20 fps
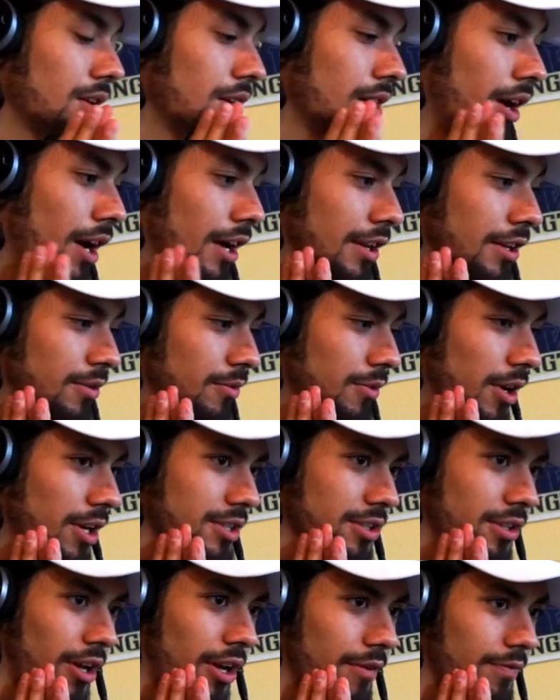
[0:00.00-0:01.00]
I didn't
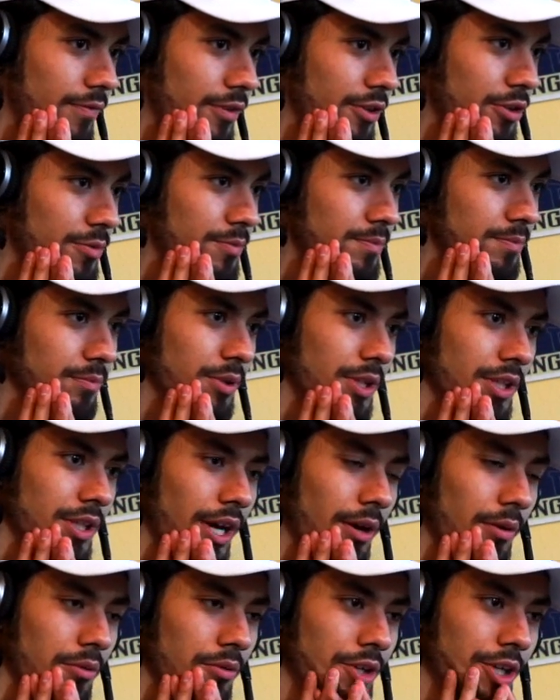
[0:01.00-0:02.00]
watch a lot of film, but
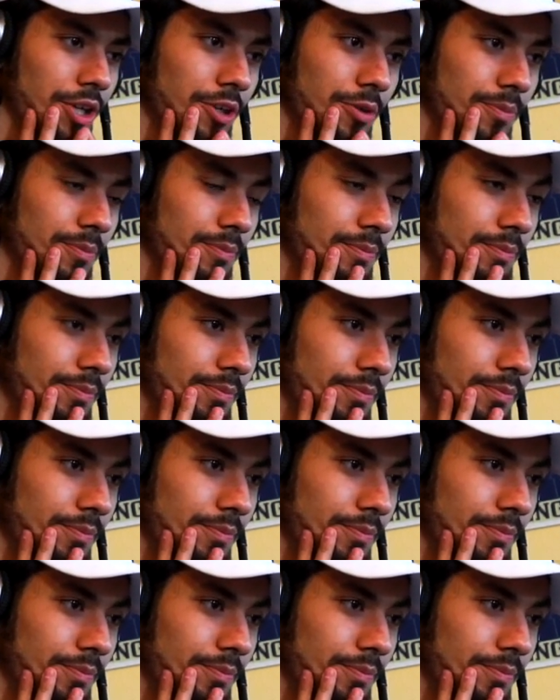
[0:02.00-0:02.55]
that will help.